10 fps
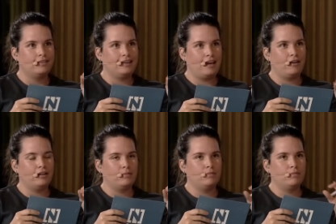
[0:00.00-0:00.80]
the
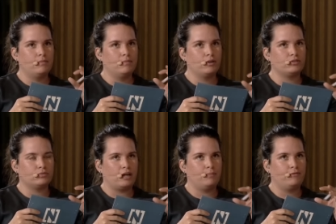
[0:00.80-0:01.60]
area
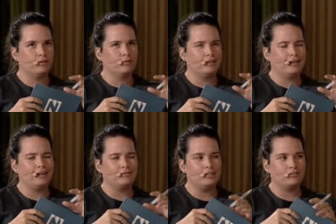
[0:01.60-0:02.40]
most ripe for really
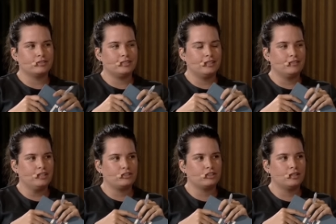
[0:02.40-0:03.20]
kind of interesting
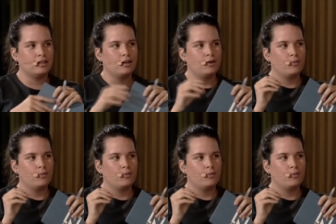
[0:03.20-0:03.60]
innovation.